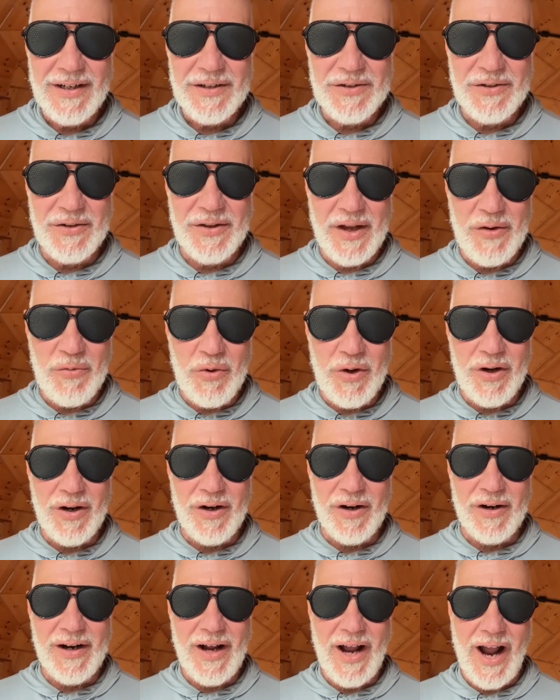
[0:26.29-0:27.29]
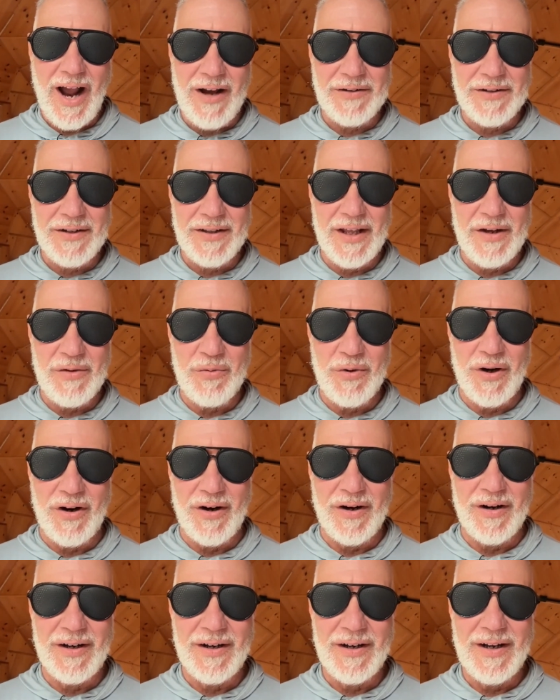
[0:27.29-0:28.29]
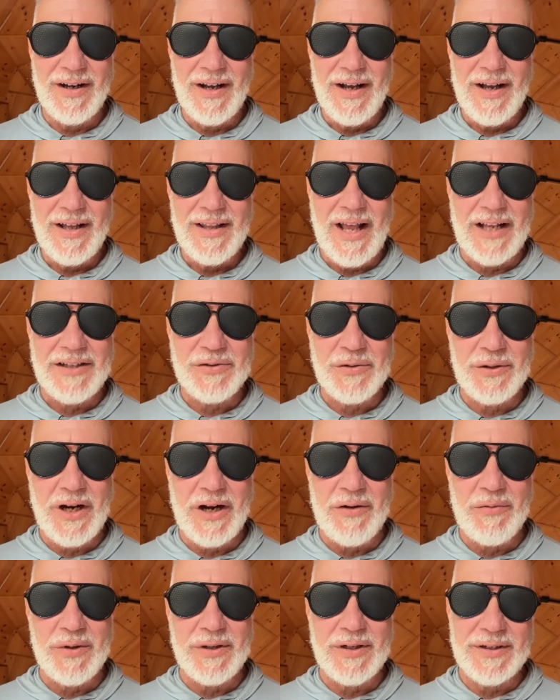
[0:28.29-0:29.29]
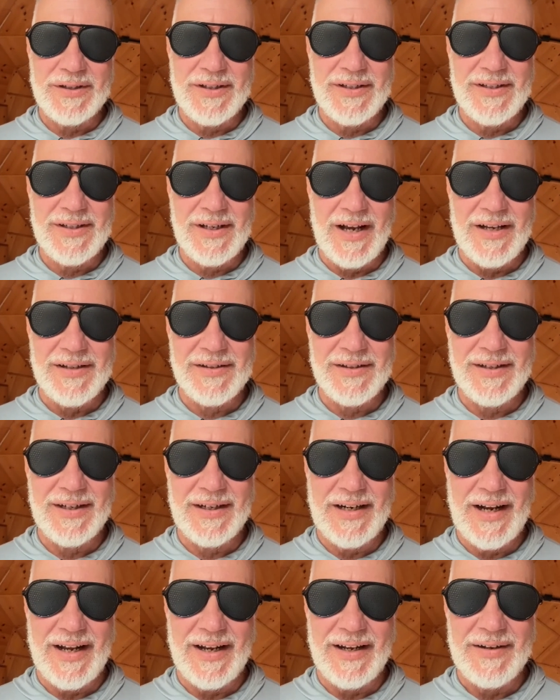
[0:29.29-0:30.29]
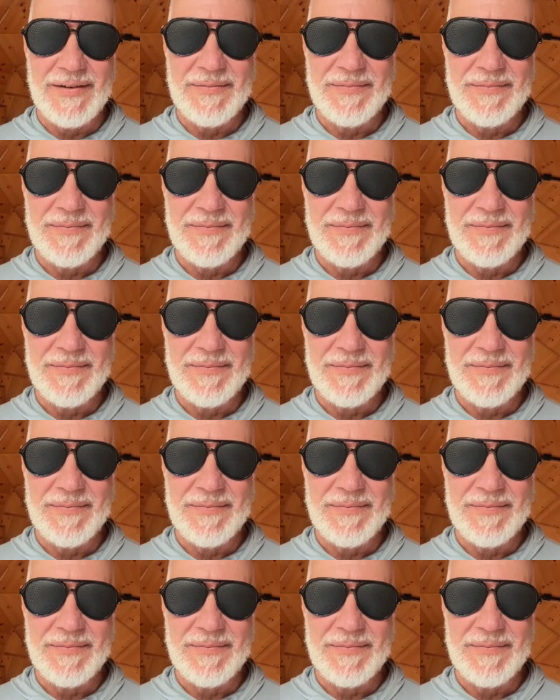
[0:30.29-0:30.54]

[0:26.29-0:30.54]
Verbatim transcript: Do they work? How do they work? That's what I want to discuss today.